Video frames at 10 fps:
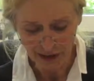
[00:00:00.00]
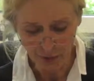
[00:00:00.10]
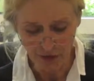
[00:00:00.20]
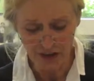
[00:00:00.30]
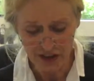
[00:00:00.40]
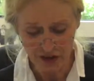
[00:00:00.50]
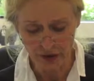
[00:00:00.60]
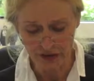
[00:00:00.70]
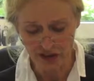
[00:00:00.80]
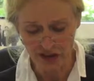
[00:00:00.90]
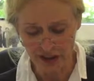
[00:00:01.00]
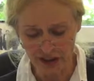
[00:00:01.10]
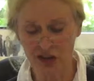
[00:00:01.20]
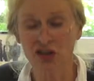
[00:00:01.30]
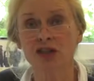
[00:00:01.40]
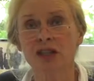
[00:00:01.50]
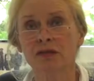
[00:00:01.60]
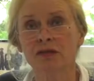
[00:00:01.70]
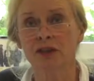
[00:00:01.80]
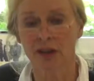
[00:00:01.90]
With this strategy, he
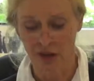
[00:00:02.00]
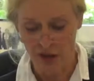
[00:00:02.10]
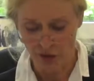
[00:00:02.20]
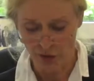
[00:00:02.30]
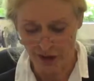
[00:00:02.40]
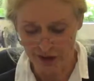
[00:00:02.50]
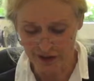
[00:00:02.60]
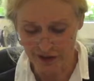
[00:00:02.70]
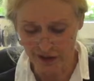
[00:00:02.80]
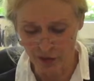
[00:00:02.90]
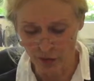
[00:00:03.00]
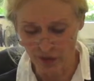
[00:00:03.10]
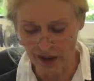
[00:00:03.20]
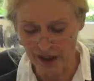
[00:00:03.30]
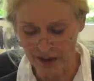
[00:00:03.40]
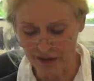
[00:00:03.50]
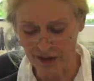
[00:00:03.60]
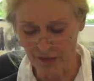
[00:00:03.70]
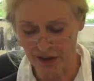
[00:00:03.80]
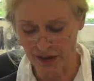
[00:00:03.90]
achieved to exclude the
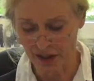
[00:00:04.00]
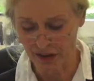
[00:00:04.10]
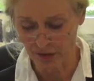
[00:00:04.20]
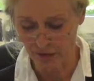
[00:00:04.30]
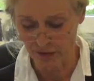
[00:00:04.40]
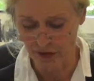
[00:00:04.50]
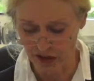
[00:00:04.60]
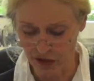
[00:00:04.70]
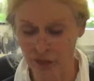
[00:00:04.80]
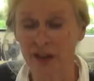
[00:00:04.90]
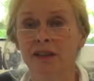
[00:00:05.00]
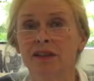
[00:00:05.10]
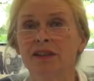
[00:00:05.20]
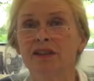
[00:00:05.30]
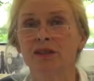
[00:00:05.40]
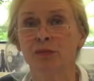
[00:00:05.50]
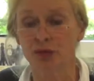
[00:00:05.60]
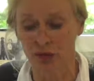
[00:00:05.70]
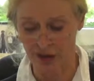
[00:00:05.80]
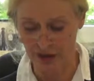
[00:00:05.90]
intermediary
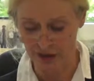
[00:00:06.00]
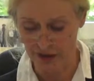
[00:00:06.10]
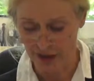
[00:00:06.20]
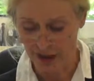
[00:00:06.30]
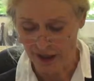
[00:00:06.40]
distributors,